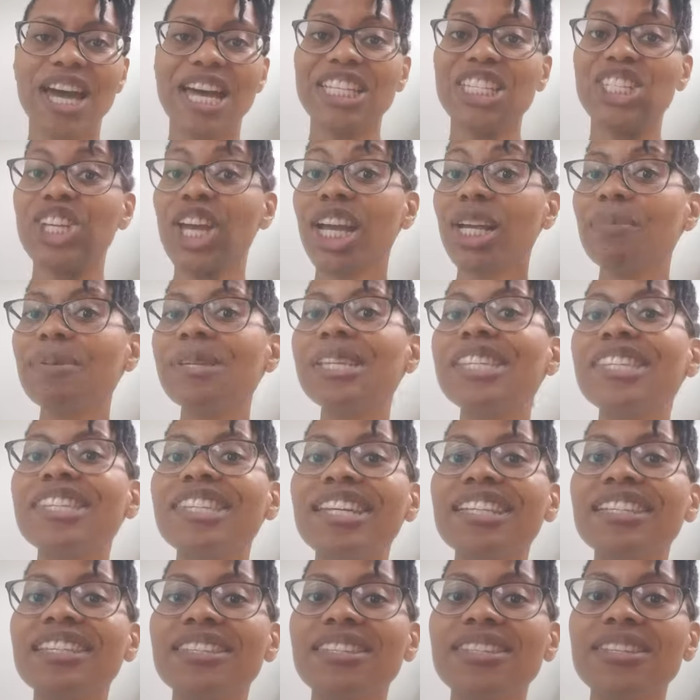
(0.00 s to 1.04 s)
Check Please,
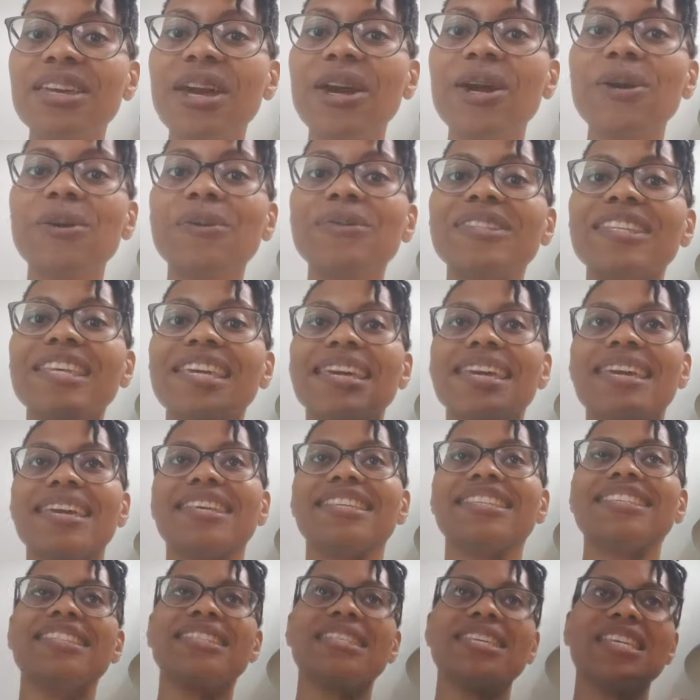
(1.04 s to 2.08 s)
Sticks and Scones
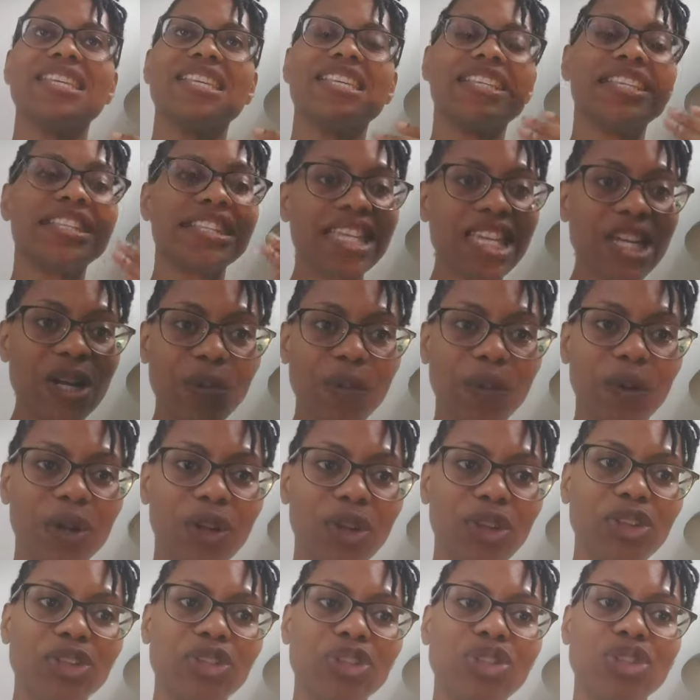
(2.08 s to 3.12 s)
is the
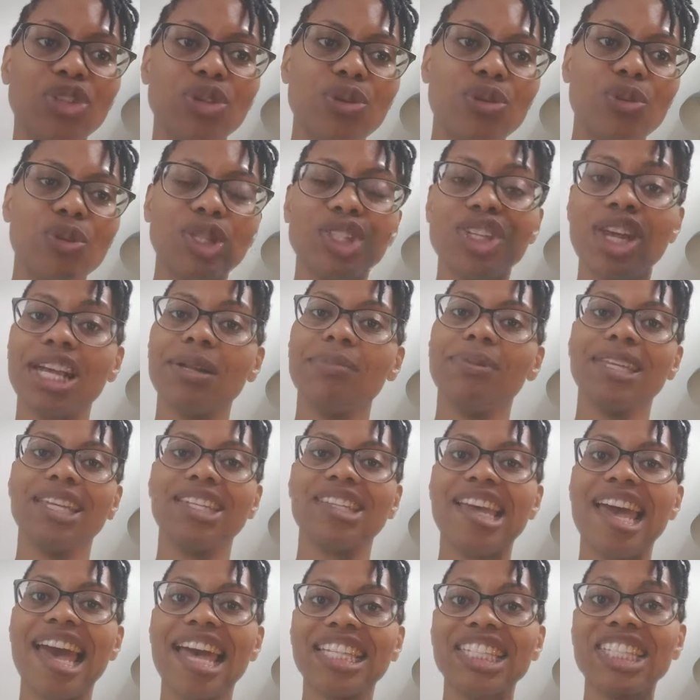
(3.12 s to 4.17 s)
sequel to Check Please,
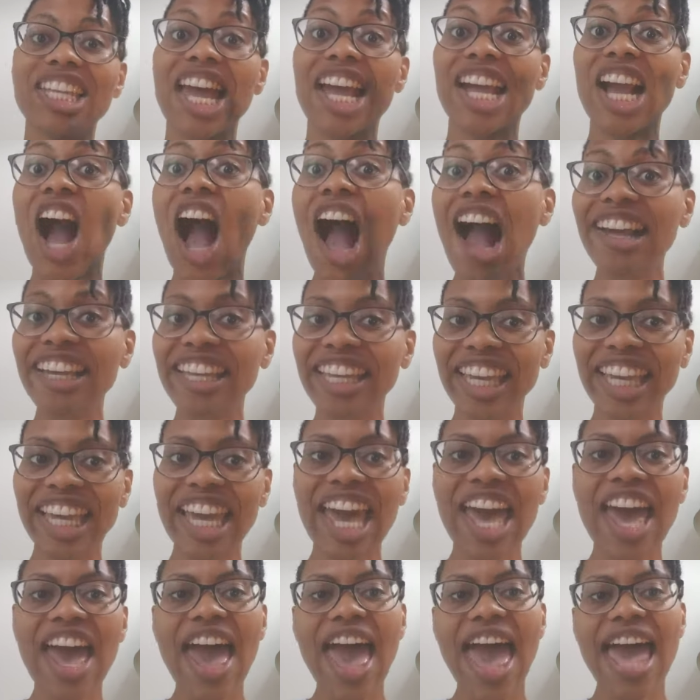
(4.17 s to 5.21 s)
Hashtag Hockey,
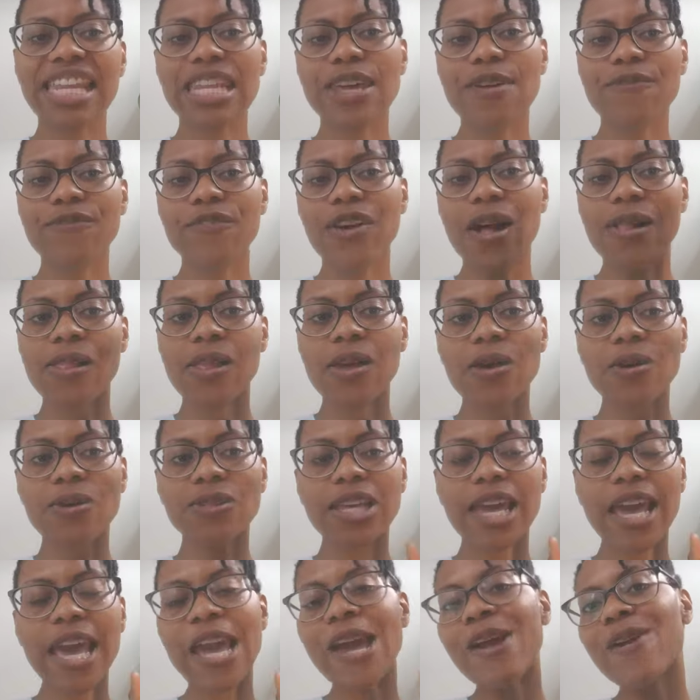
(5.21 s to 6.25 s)
and it follows
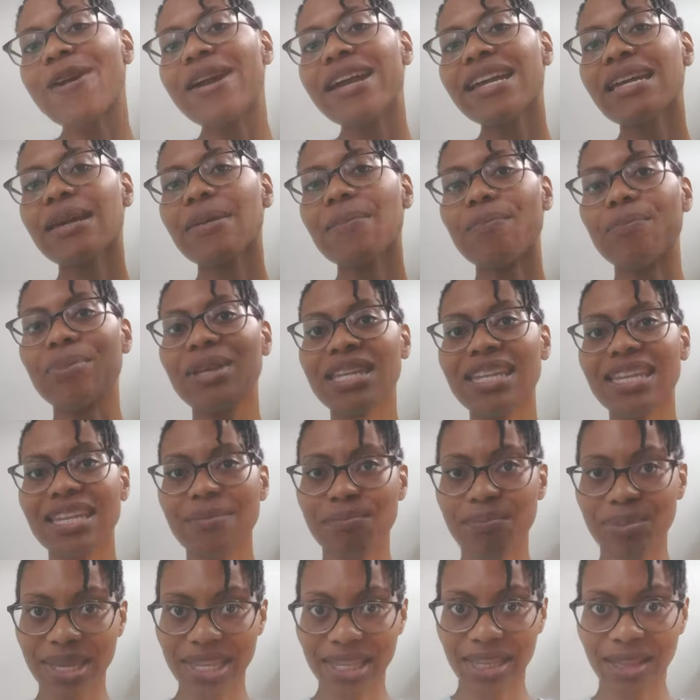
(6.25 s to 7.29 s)
Eric Biddy
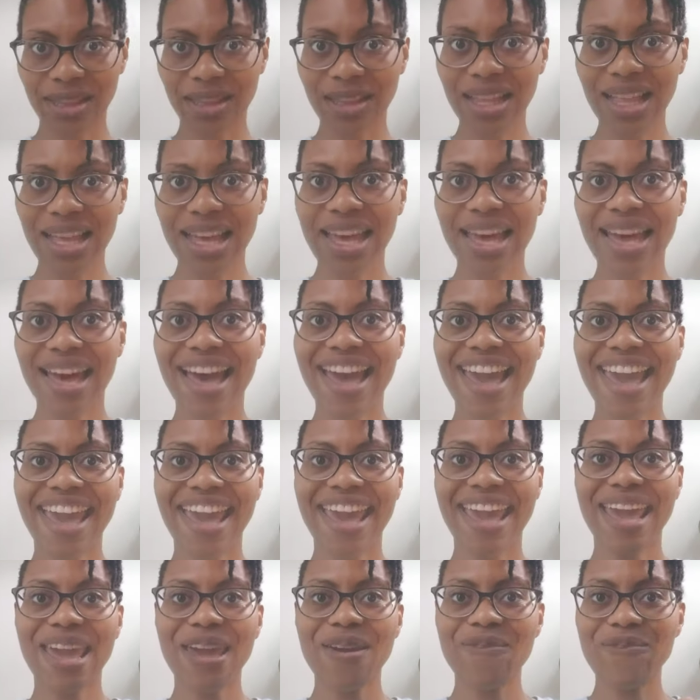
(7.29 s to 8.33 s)
Biddle,
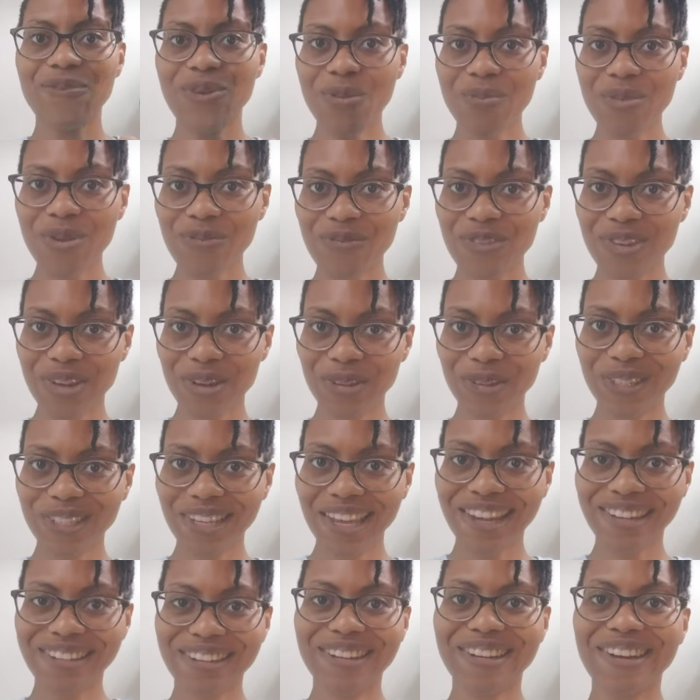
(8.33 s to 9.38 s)
a former figure
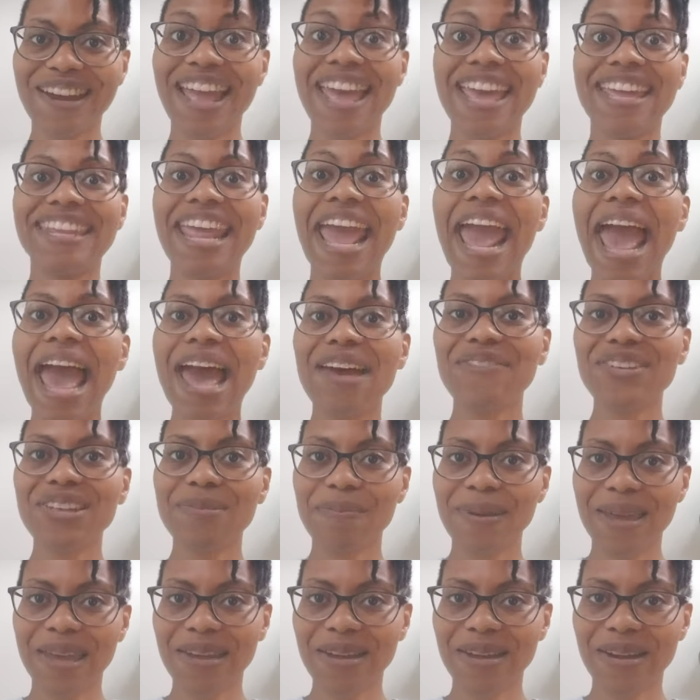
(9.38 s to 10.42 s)
skater and avid
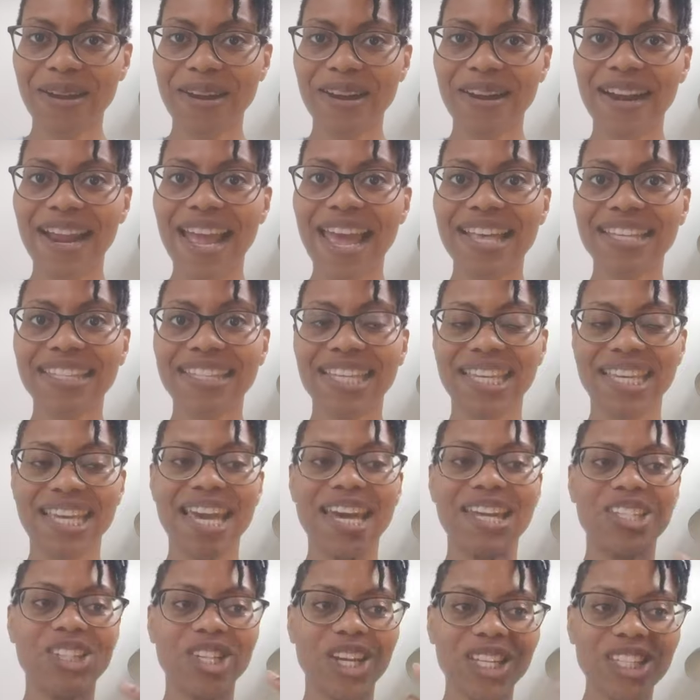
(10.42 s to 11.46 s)
baker, as he
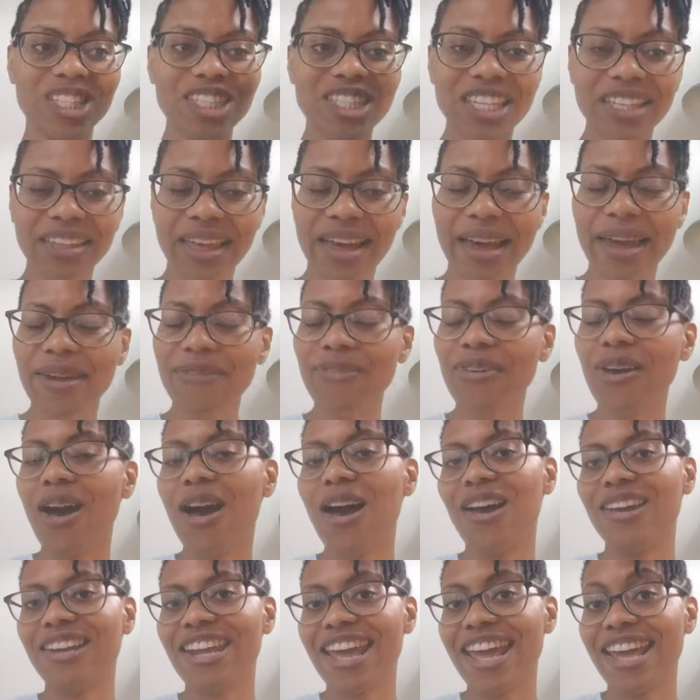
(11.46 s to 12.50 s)
adjusts to life
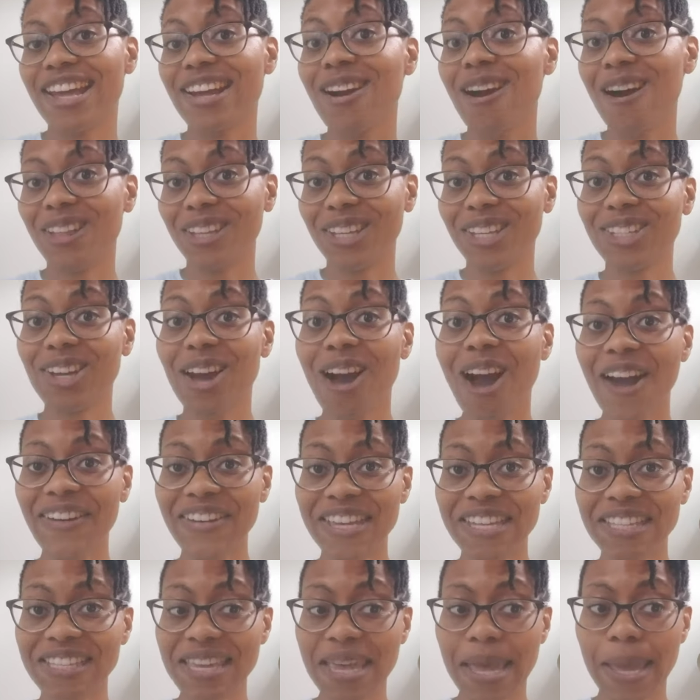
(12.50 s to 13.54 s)
on a college
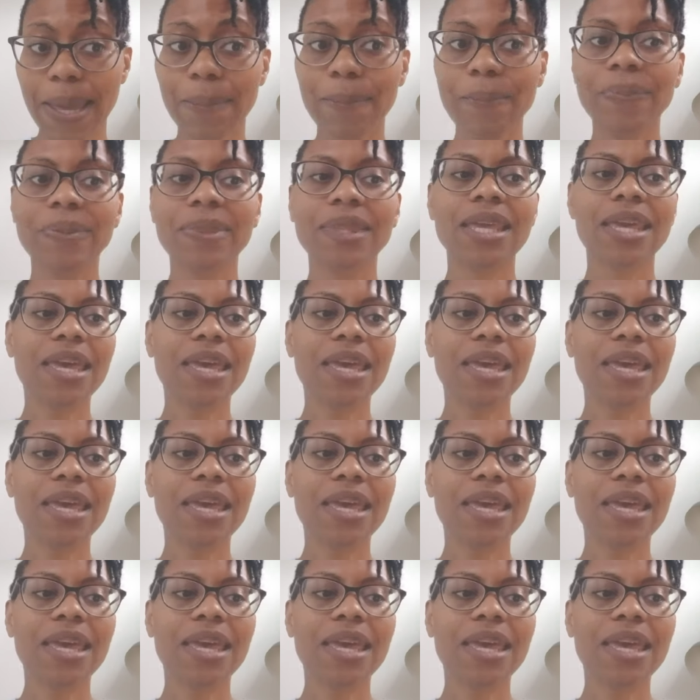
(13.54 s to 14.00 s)
hockey team.